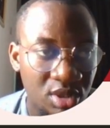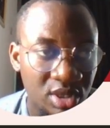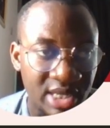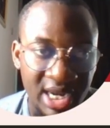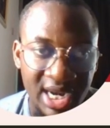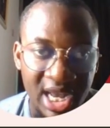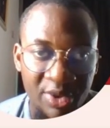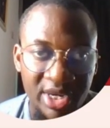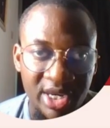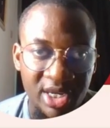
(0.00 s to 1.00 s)
they are now
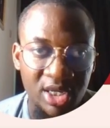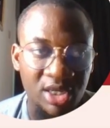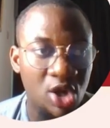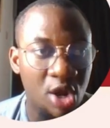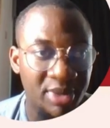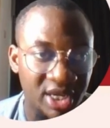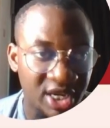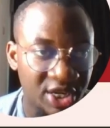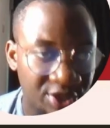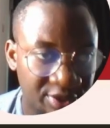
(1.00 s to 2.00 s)
in
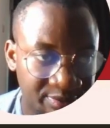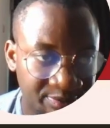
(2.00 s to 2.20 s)
communication.